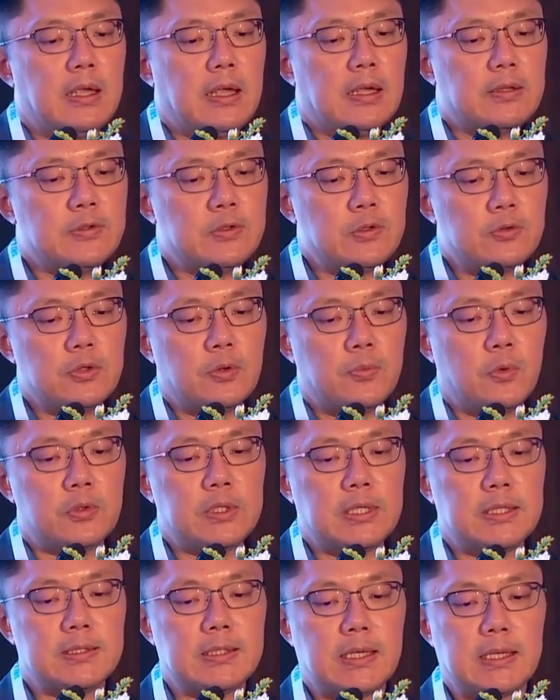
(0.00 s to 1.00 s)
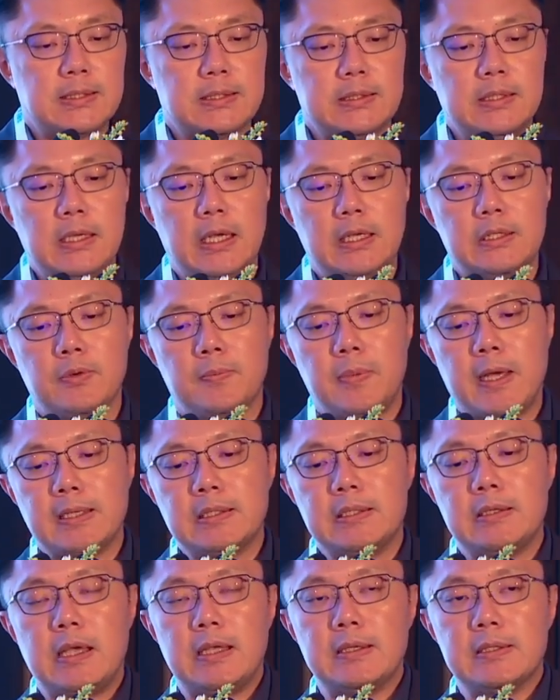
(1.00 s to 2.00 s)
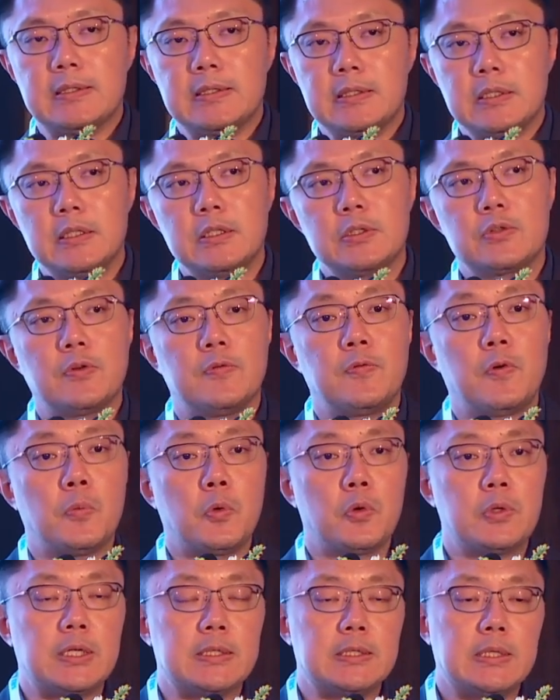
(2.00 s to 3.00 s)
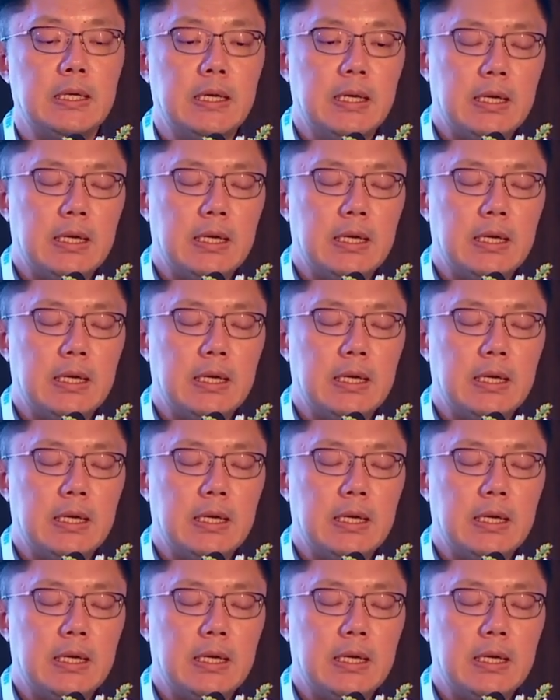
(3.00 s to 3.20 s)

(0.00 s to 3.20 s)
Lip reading: Pseudomonas acinetobacter and Sternotrophomonas,